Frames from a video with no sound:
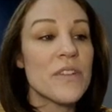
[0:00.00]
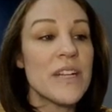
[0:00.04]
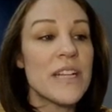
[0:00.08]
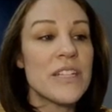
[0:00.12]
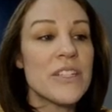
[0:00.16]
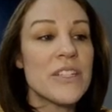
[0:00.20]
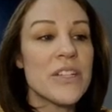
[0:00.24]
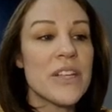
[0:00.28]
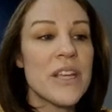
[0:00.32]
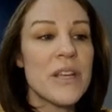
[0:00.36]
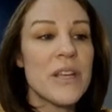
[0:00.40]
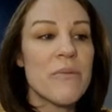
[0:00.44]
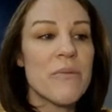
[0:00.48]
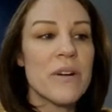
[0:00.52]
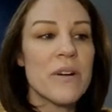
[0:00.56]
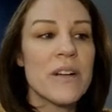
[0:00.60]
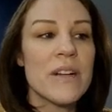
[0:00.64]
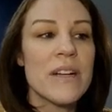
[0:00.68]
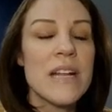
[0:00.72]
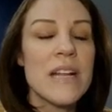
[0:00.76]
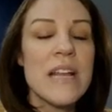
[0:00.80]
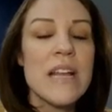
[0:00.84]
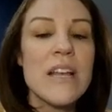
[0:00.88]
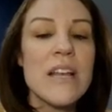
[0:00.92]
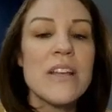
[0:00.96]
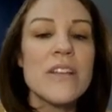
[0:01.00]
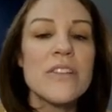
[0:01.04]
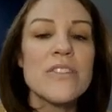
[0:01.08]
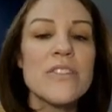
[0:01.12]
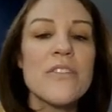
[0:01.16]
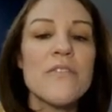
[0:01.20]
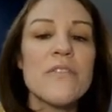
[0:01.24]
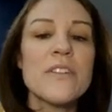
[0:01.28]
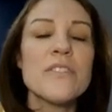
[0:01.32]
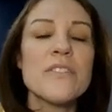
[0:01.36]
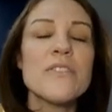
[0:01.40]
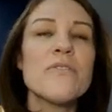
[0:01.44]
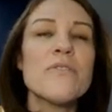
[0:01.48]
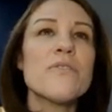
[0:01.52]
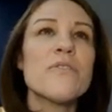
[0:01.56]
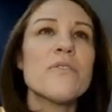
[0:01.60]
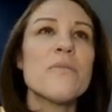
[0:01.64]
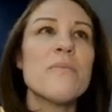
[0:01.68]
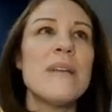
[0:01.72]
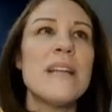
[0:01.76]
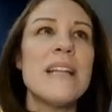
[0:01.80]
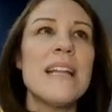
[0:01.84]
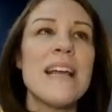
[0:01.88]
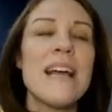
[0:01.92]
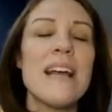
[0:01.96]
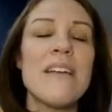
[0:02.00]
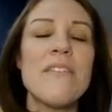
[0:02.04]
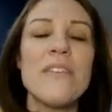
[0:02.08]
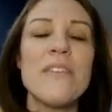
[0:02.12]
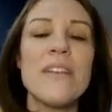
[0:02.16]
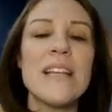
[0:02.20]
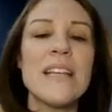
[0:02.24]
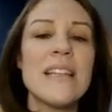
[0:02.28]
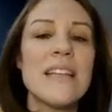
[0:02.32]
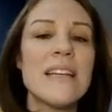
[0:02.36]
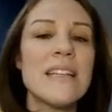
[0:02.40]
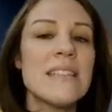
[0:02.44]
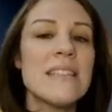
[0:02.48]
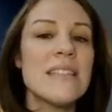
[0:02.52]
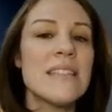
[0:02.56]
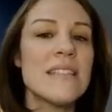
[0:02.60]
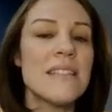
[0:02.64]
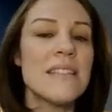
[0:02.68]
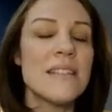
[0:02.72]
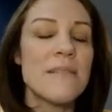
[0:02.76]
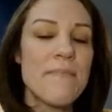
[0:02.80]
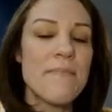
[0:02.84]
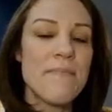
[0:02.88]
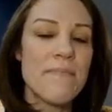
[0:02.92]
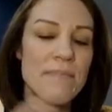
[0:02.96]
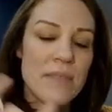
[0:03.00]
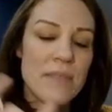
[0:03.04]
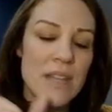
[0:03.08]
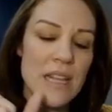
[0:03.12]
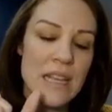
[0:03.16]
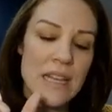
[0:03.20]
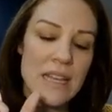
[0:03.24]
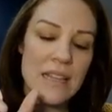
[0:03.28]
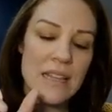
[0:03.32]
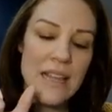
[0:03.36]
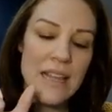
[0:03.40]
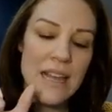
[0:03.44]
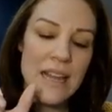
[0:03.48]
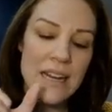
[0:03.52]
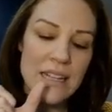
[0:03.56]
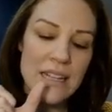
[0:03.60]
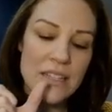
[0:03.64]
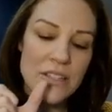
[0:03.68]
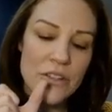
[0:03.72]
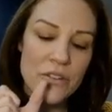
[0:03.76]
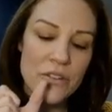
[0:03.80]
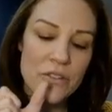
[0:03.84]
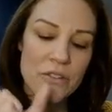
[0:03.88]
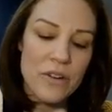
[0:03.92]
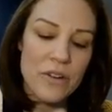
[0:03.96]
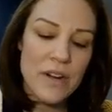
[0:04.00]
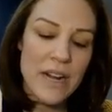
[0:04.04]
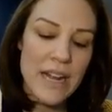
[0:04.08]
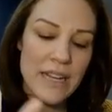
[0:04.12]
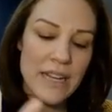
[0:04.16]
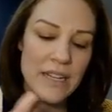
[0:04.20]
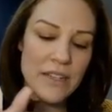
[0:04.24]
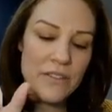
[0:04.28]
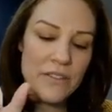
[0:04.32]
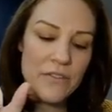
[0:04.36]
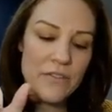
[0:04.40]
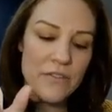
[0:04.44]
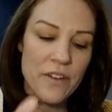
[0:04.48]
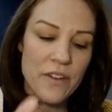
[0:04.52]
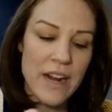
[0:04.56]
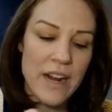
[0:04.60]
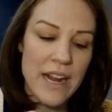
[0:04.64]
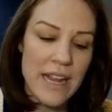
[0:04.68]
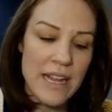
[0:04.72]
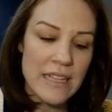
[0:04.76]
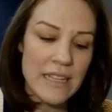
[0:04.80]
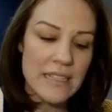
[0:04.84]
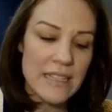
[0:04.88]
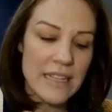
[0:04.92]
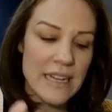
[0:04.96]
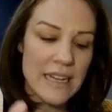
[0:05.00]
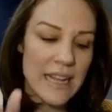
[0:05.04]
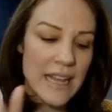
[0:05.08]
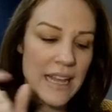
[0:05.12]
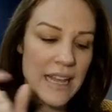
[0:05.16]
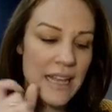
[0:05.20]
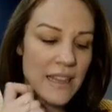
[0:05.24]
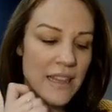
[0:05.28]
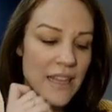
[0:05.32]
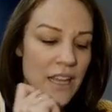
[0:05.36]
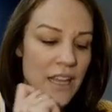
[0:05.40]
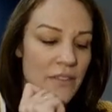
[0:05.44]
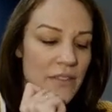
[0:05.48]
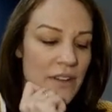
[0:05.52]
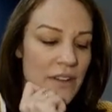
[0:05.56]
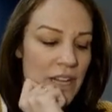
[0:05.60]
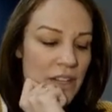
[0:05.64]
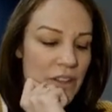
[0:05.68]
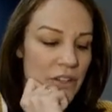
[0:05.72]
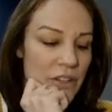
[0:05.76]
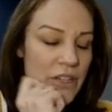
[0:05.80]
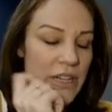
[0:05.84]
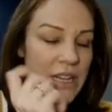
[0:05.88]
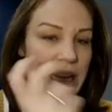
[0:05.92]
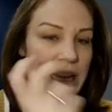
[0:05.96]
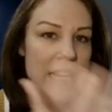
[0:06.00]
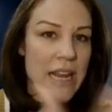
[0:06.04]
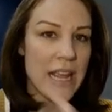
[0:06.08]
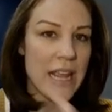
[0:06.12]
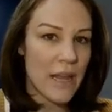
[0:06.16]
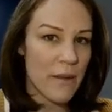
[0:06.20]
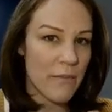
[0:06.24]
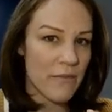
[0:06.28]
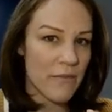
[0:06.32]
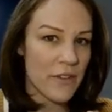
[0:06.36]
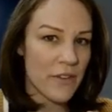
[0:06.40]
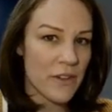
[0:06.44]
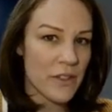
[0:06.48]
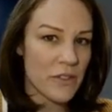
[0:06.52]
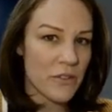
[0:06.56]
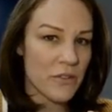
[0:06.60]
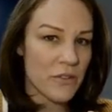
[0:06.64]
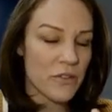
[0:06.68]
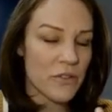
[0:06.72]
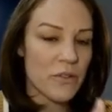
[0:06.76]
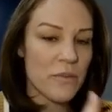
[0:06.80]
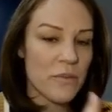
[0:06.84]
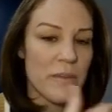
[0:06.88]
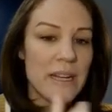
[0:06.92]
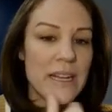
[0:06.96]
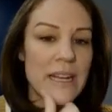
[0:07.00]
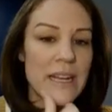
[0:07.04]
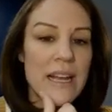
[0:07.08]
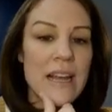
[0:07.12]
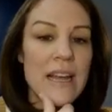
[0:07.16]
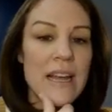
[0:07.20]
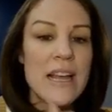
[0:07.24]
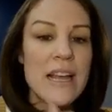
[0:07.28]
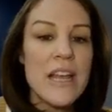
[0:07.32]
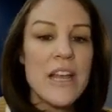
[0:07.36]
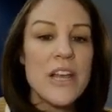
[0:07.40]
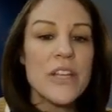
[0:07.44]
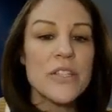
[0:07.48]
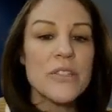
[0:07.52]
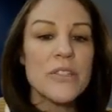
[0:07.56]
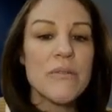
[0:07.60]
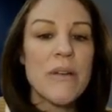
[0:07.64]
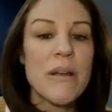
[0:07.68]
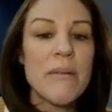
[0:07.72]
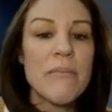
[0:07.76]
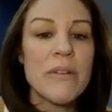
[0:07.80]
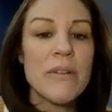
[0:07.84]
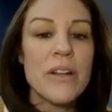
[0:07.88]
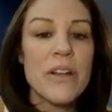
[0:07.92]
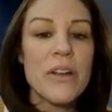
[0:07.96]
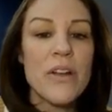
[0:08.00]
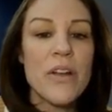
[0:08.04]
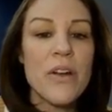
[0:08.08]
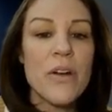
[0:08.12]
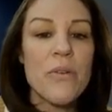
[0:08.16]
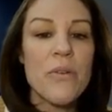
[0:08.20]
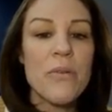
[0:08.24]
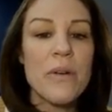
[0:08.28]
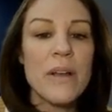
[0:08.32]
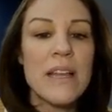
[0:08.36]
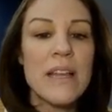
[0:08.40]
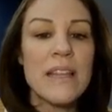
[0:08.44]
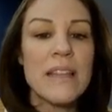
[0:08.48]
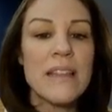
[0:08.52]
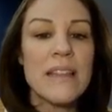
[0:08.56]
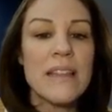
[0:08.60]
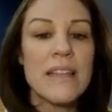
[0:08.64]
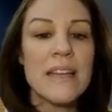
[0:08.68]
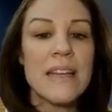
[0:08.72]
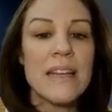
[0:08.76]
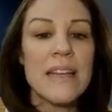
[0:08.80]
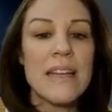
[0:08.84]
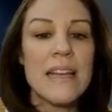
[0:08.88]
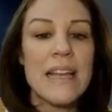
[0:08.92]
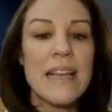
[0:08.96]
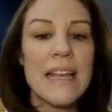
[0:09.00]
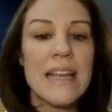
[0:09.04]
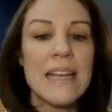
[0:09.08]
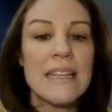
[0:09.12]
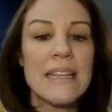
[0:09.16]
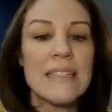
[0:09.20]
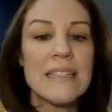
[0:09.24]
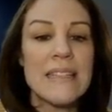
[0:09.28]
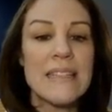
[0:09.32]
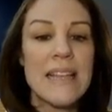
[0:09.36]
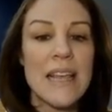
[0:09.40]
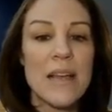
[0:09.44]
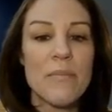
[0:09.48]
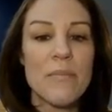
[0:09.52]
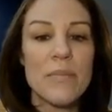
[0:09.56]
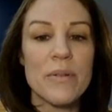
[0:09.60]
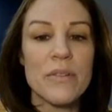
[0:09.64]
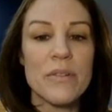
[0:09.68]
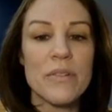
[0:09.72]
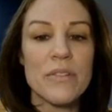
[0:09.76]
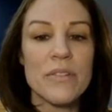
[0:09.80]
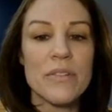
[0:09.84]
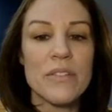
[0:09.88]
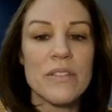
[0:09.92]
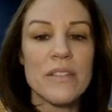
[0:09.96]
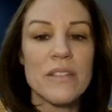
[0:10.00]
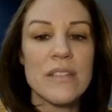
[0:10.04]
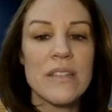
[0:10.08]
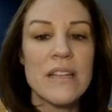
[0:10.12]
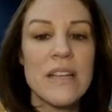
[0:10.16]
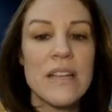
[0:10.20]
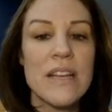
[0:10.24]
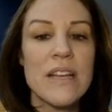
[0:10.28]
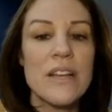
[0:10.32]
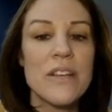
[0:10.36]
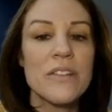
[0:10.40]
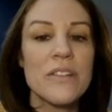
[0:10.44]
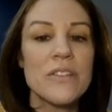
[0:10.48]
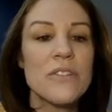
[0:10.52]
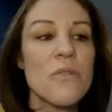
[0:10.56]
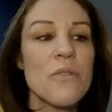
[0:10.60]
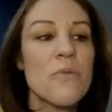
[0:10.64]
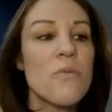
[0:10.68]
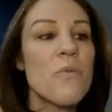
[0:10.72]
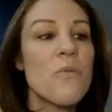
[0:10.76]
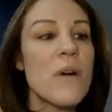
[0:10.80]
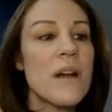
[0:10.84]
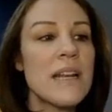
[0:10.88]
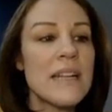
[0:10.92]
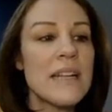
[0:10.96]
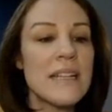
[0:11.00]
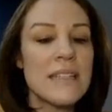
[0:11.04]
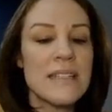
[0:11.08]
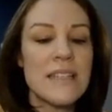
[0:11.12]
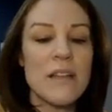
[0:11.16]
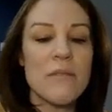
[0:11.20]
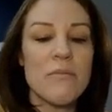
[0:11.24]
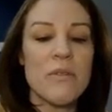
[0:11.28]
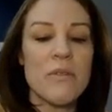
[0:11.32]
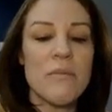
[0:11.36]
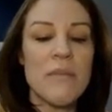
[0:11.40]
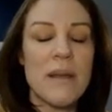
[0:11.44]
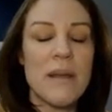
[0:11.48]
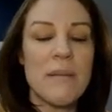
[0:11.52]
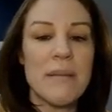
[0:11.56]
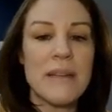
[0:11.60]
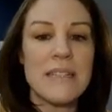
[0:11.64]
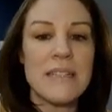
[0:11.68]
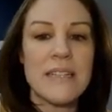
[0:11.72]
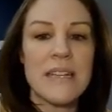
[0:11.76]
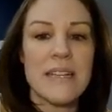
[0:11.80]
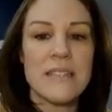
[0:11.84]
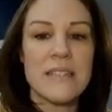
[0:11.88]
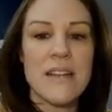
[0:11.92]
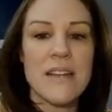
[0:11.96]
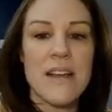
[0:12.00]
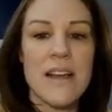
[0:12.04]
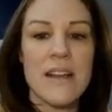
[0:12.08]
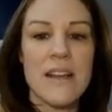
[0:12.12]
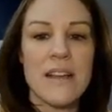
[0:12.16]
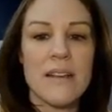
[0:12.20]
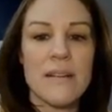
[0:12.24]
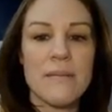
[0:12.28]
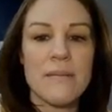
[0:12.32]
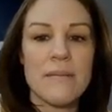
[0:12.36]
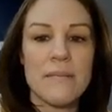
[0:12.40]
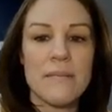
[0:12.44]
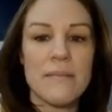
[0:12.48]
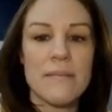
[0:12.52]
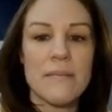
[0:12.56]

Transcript: for each keyword. So for social media, I feel like that is a great phrase, and I can't think of another name for social media. So I'm going to go with examples. So one example might be TikTok.